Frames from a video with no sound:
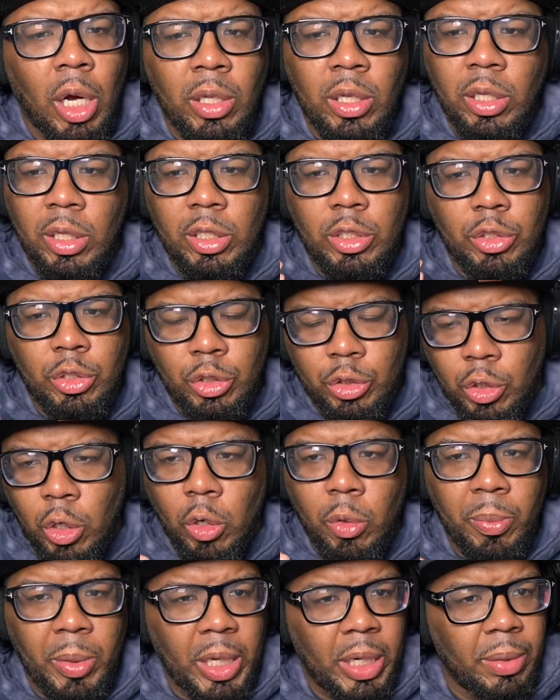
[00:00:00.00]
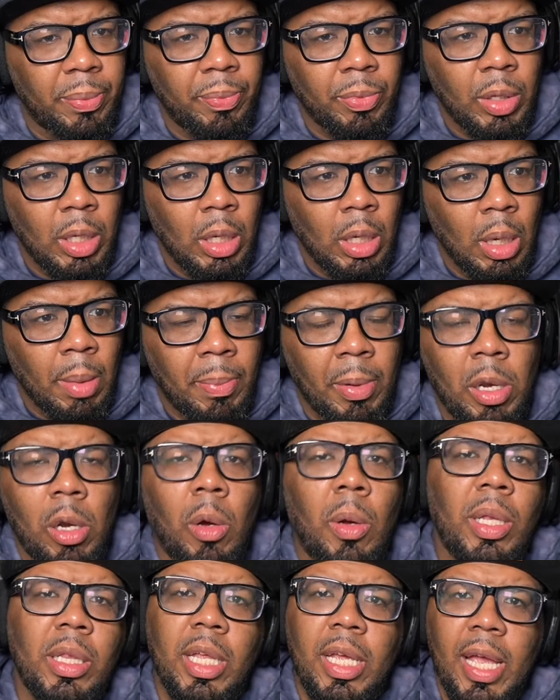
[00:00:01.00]
other than Stroman. But
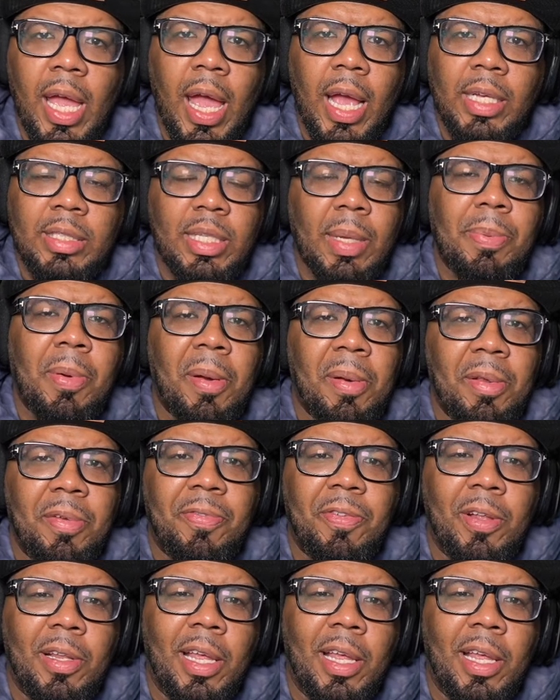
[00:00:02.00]
knowing the Yanks, they probably feel